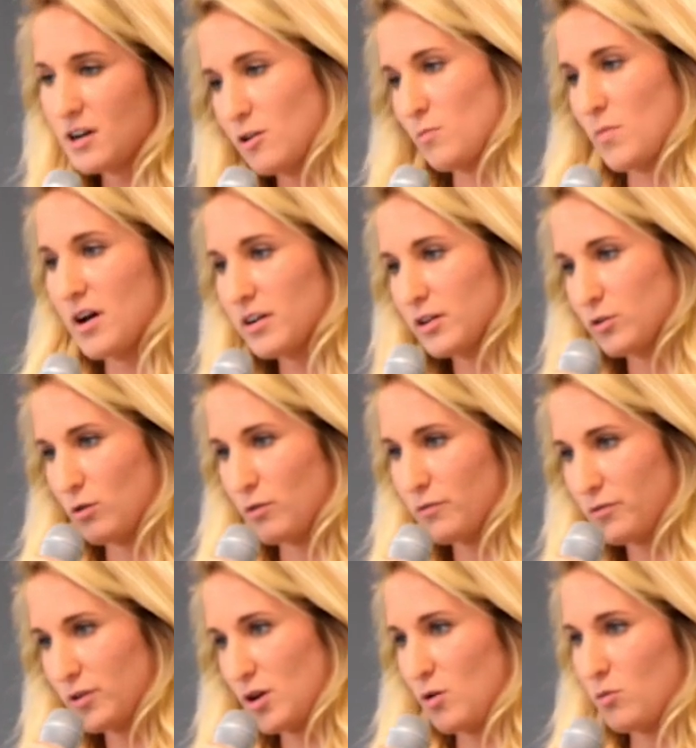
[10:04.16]
target market of
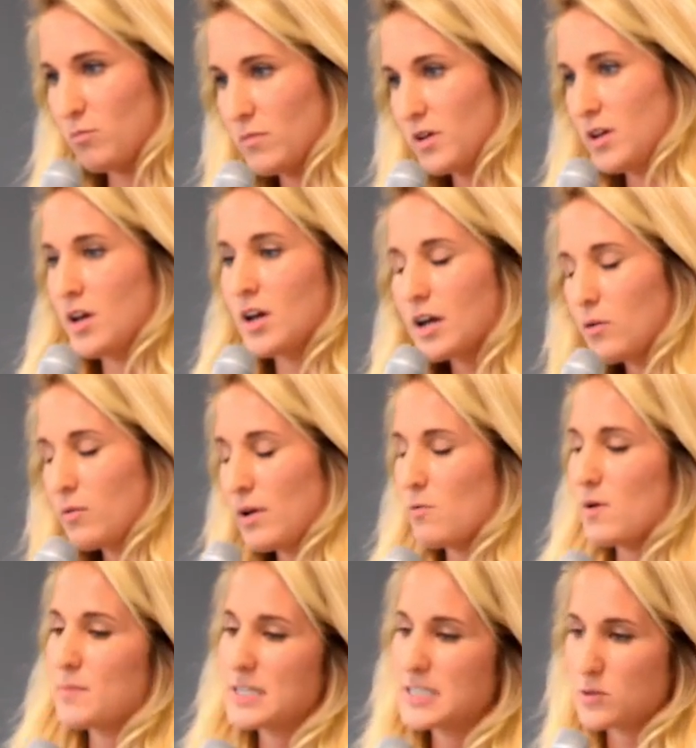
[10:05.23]
you know career
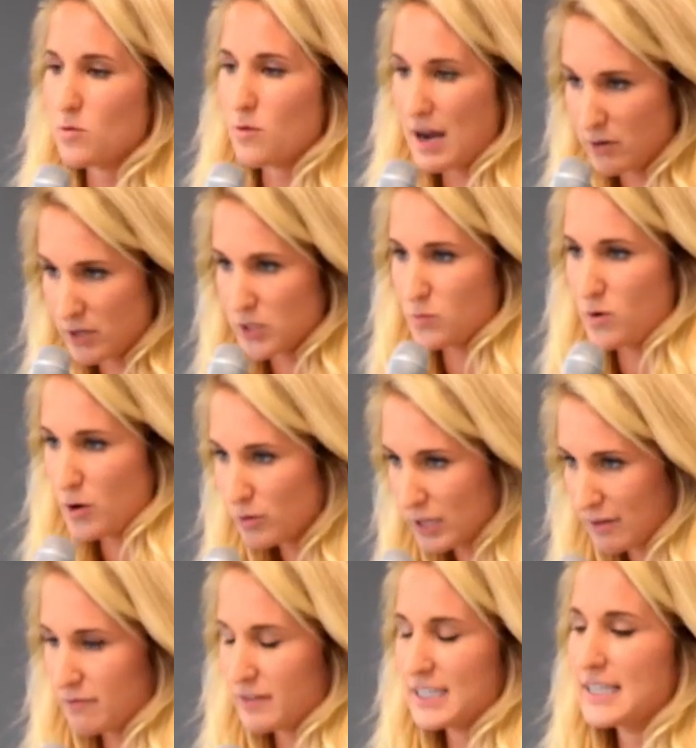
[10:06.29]
women's around as well,
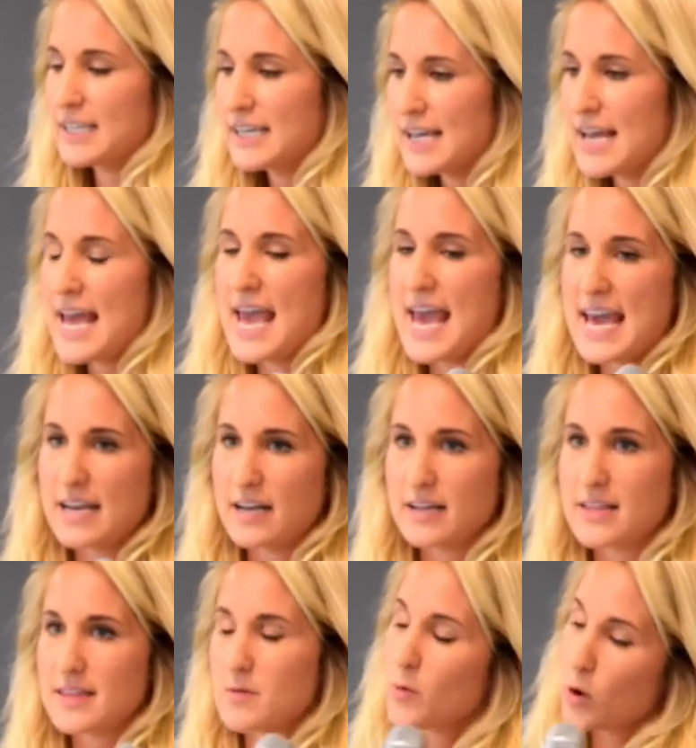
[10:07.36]
definitely. And
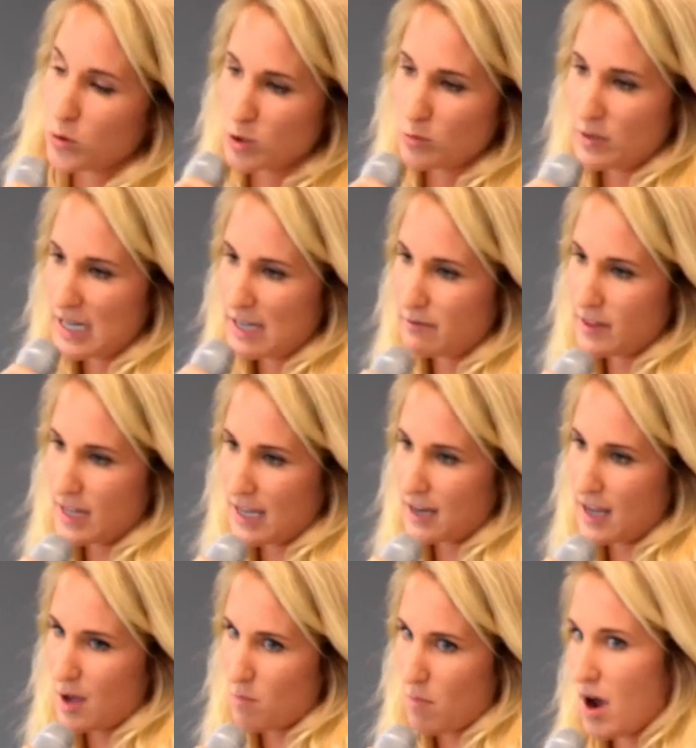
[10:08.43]
I also believe
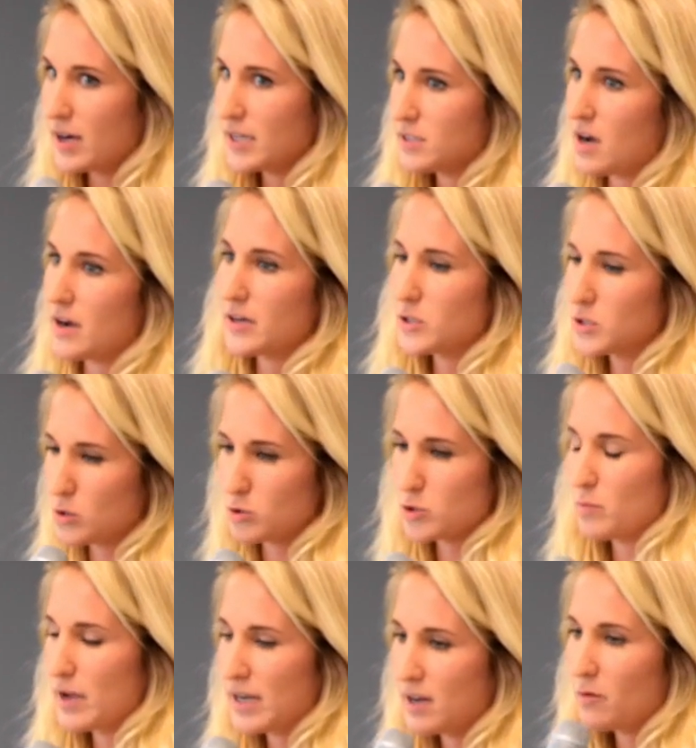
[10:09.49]
that um, highly targeted
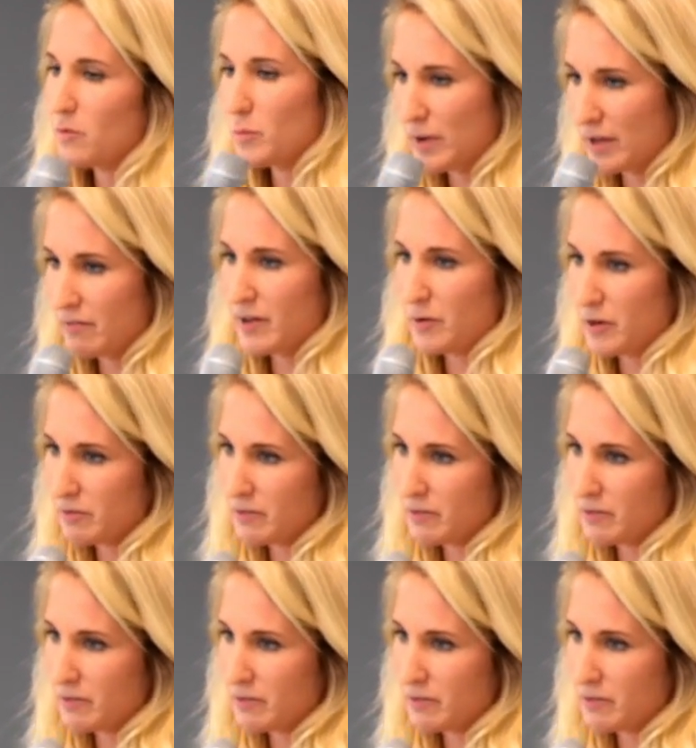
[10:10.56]
social media will be a very